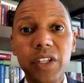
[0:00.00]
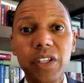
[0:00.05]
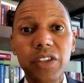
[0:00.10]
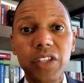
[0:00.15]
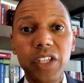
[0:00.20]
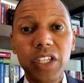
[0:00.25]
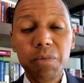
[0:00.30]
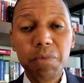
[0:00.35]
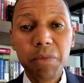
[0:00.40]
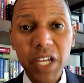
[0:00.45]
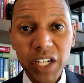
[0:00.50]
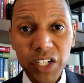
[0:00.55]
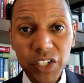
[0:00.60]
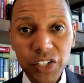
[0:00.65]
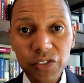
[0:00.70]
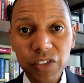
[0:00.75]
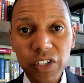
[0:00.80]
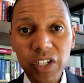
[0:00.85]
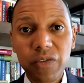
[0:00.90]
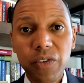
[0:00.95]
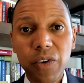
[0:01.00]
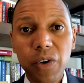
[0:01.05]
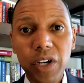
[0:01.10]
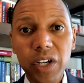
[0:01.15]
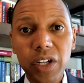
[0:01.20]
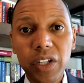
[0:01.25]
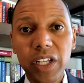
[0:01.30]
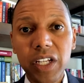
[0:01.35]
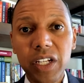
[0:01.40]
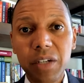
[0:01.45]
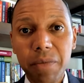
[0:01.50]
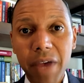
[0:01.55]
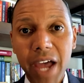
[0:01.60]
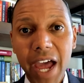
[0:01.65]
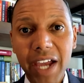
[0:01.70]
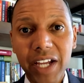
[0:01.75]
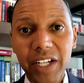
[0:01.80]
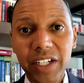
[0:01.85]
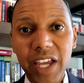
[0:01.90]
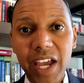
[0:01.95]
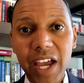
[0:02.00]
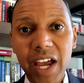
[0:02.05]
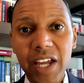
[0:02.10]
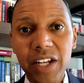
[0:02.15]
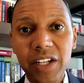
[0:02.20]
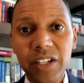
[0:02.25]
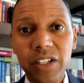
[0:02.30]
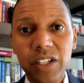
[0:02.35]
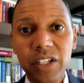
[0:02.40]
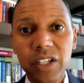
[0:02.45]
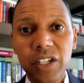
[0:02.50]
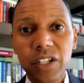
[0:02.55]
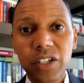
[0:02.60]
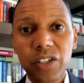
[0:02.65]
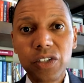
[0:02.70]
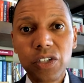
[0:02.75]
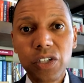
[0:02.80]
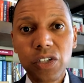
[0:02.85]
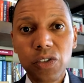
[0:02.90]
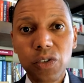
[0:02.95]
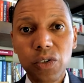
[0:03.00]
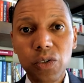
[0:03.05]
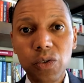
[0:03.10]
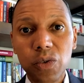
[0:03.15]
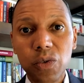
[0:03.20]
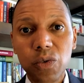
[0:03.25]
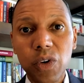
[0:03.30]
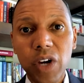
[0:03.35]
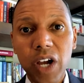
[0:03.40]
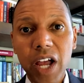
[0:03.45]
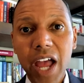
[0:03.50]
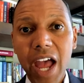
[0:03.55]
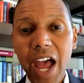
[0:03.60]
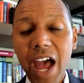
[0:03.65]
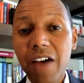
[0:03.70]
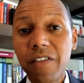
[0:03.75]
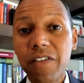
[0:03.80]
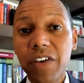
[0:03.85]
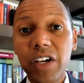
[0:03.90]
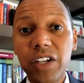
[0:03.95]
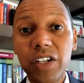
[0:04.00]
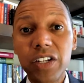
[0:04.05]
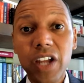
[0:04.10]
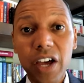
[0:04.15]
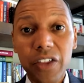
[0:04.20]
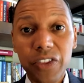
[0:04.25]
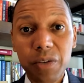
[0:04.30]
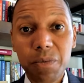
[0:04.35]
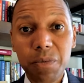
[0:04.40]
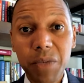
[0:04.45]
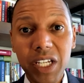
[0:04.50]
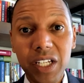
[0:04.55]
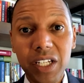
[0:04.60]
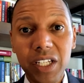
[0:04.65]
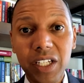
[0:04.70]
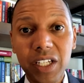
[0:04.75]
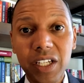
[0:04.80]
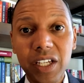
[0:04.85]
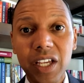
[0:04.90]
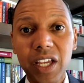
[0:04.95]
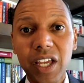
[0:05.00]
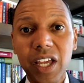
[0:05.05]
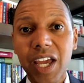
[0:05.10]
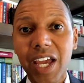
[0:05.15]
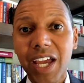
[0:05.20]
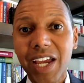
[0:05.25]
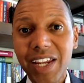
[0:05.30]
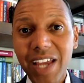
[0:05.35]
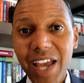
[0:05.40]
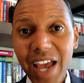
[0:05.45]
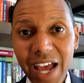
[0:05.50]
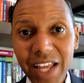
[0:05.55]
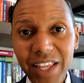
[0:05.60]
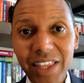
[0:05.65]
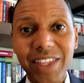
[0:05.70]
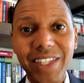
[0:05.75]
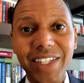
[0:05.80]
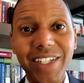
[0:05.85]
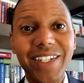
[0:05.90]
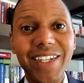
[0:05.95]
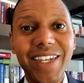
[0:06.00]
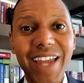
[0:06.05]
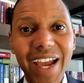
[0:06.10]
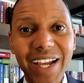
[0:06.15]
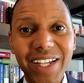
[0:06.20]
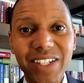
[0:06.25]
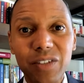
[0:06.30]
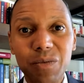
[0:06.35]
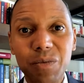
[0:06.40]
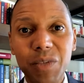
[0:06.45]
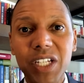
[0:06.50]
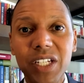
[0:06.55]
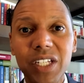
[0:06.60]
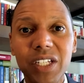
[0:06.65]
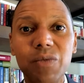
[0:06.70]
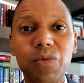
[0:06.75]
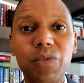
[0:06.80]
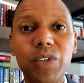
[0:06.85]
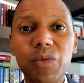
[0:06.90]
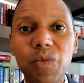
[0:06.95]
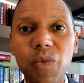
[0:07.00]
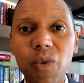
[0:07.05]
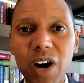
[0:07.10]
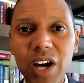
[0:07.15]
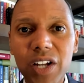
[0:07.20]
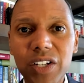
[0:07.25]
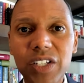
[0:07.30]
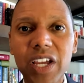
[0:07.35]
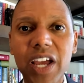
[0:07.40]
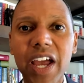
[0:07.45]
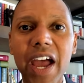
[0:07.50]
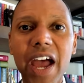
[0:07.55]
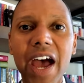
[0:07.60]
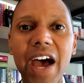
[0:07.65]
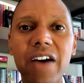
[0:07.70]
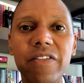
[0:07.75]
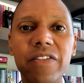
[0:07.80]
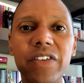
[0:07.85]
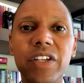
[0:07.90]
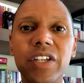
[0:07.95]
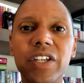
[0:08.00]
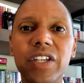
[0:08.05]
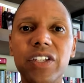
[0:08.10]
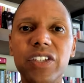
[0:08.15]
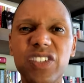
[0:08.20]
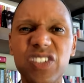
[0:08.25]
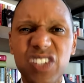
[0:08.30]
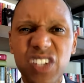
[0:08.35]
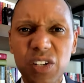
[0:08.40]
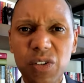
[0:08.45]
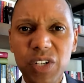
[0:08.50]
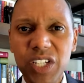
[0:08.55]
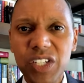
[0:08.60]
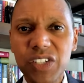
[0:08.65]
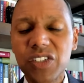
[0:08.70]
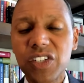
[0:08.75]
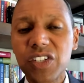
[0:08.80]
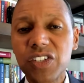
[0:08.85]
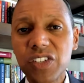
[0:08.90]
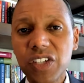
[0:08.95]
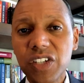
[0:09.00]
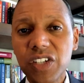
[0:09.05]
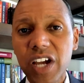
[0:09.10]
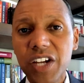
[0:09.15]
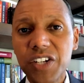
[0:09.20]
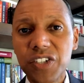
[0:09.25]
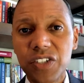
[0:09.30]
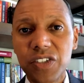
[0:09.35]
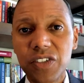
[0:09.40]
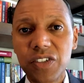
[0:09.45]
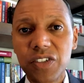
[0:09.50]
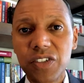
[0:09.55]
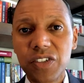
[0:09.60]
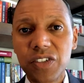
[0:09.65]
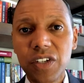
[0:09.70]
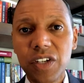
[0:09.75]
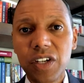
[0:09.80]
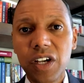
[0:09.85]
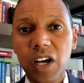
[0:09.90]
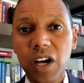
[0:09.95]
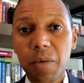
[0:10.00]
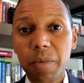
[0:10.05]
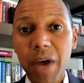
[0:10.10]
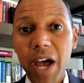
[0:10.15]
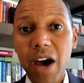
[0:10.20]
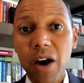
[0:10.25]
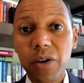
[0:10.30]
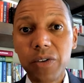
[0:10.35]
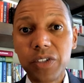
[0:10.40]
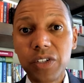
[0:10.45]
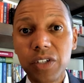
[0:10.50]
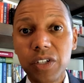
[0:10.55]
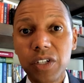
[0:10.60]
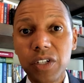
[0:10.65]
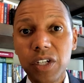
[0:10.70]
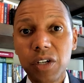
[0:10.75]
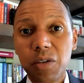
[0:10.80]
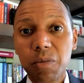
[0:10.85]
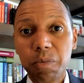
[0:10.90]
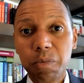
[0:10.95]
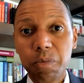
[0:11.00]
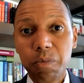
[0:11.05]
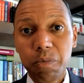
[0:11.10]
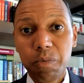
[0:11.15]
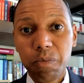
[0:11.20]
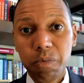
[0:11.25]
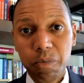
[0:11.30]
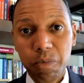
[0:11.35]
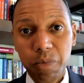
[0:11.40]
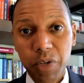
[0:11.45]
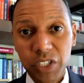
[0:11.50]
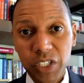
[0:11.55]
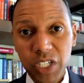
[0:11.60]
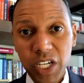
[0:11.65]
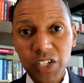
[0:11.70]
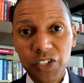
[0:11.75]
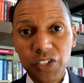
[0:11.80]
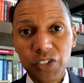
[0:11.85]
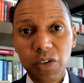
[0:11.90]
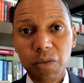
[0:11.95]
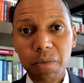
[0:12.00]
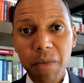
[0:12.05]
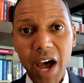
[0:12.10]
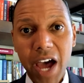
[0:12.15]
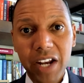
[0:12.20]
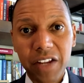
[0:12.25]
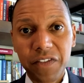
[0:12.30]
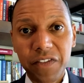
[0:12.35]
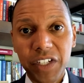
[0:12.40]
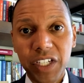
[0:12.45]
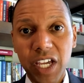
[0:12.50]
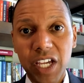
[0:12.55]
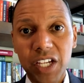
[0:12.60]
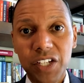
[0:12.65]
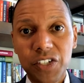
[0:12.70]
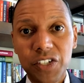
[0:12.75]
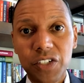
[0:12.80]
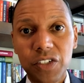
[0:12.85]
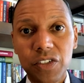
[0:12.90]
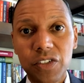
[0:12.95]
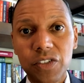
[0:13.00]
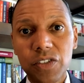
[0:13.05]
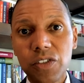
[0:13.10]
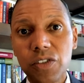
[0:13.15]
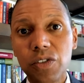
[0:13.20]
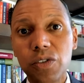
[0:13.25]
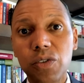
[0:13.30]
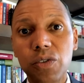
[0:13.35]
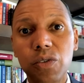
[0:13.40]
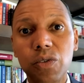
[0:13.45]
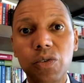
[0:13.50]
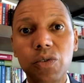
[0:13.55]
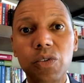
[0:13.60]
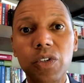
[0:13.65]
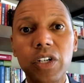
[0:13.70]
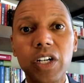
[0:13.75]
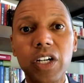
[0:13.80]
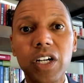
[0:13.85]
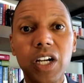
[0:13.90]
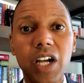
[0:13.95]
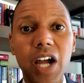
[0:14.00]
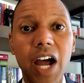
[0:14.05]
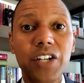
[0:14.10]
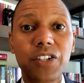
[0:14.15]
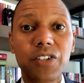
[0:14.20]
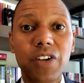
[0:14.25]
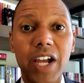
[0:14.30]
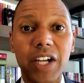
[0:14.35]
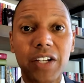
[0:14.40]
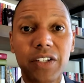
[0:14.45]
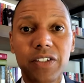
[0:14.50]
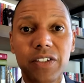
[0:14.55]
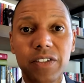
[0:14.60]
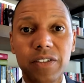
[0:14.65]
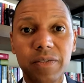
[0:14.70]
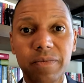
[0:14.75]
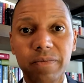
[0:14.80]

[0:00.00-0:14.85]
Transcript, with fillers: the Ministry of Oil in Baghdad to have another meeting. And at the next meeting, we want to have serious discussions about potential modifications to contracts.